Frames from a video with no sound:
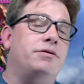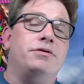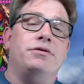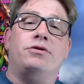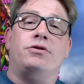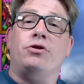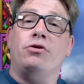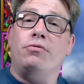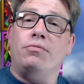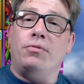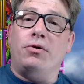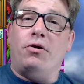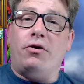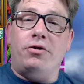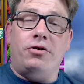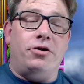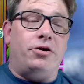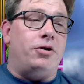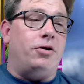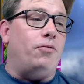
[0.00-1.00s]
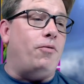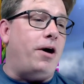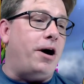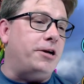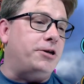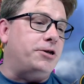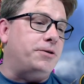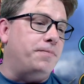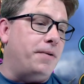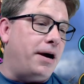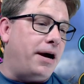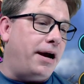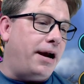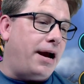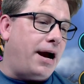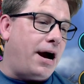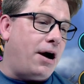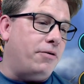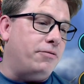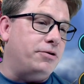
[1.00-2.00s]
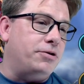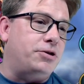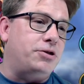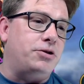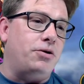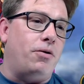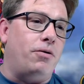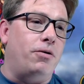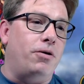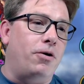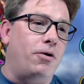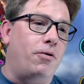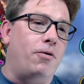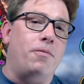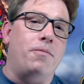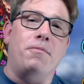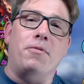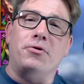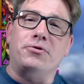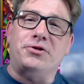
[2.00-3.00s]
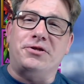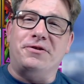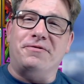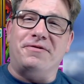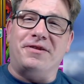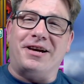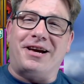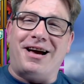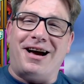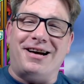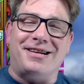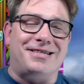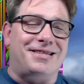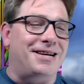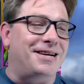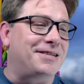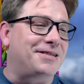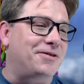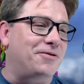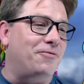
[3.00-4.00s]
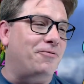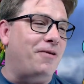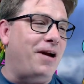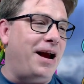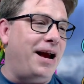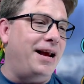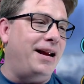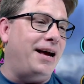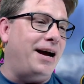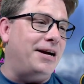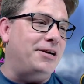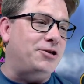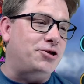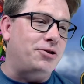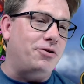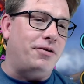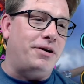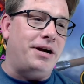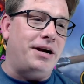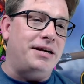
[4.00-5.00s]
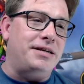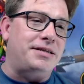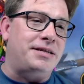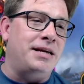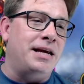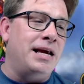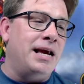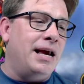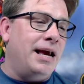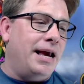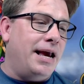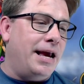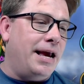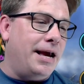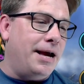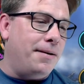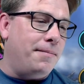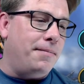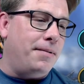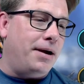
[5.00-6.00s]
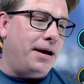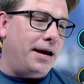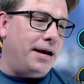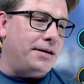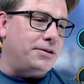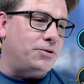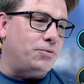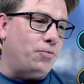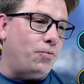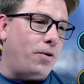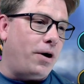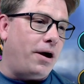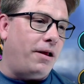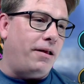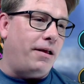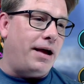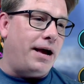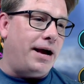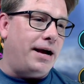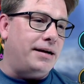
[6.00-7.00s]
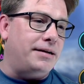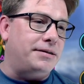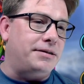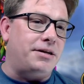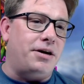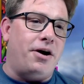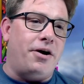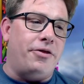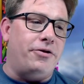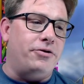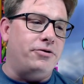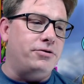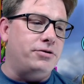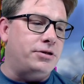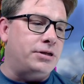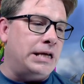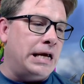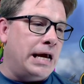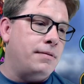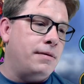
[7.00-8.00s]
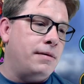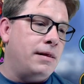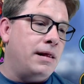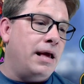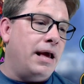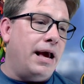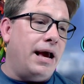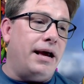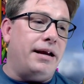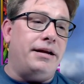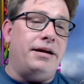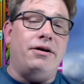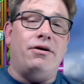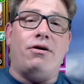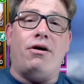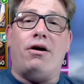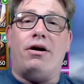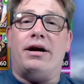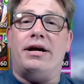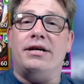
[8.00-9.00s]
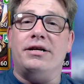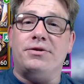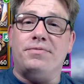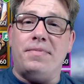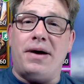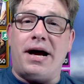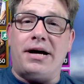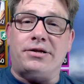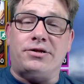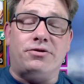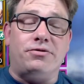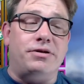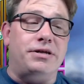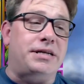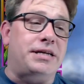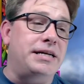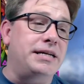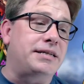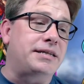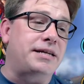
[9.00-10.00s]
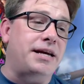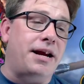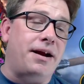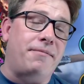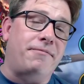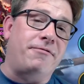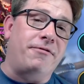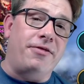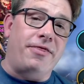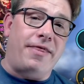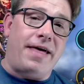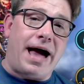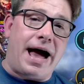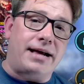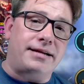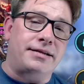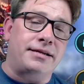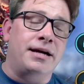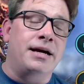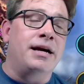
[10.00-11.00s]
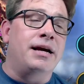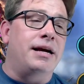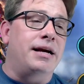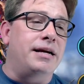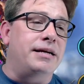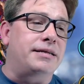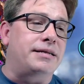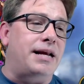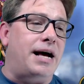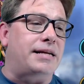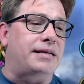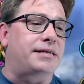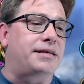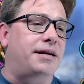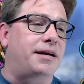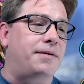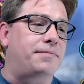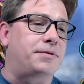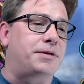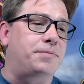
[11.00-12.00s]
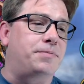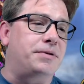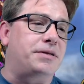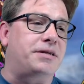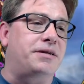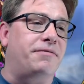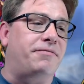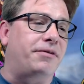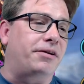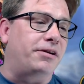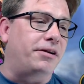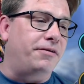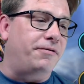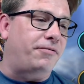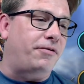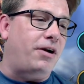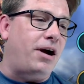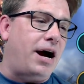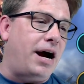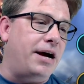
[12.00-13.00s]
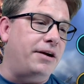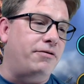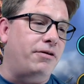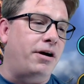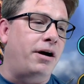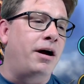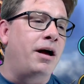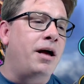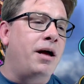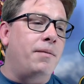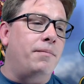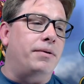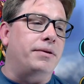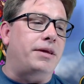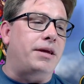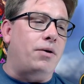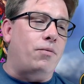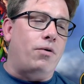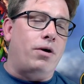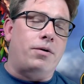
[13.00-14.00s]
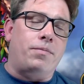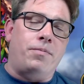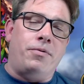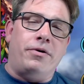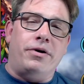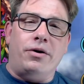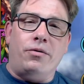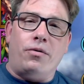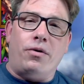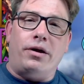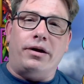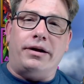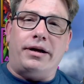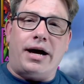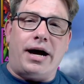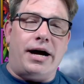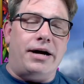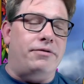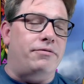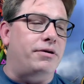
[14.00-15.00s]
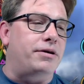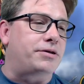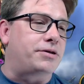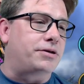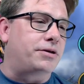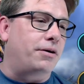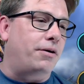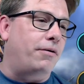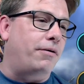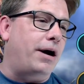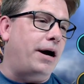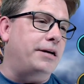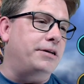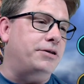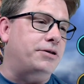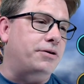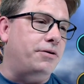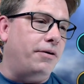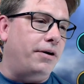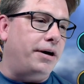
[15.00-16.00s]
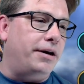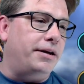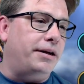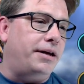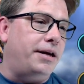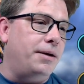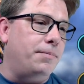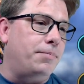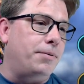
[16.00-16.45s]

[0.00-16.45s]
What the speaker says: Tomb Lord, you can watch my how to solo most of the content in Raid. I showcase him as well as others. And here are his masteries. He's set up for that. He's not set up specifically for Hydra, but they work pretty well in Hydra, so I just go ahead and keep